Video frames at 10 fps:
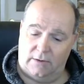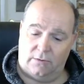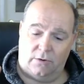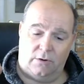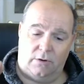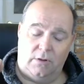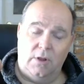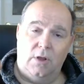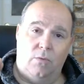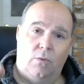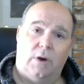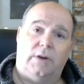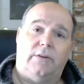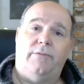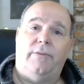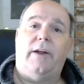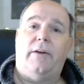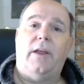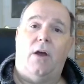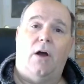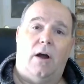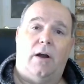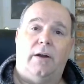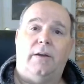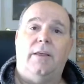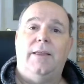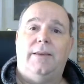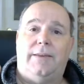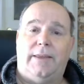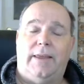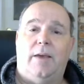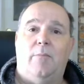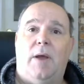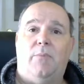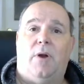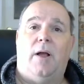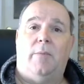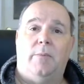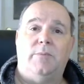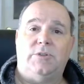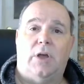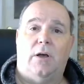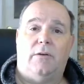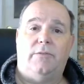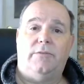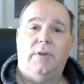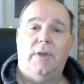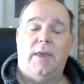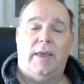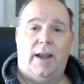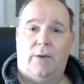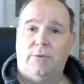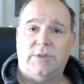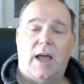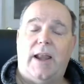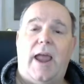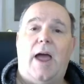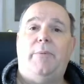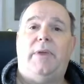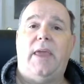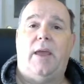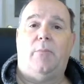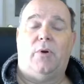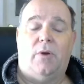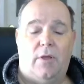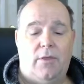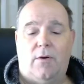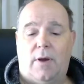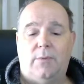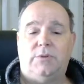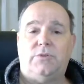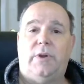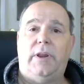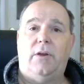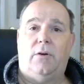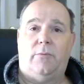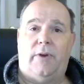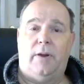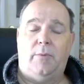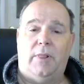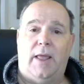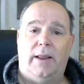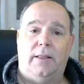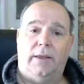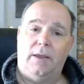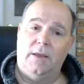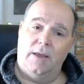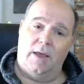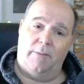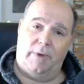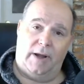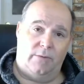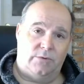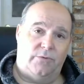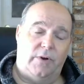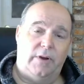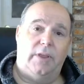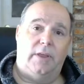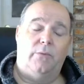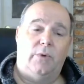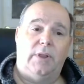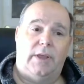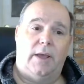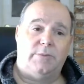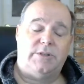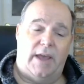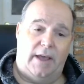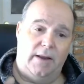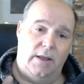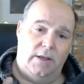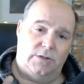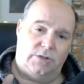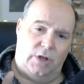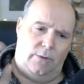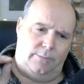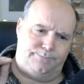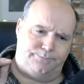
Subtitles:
girl worked very hard to get my problem solved. And I was not a happy camper, although I was treating her very politely. But I was really, really upset. So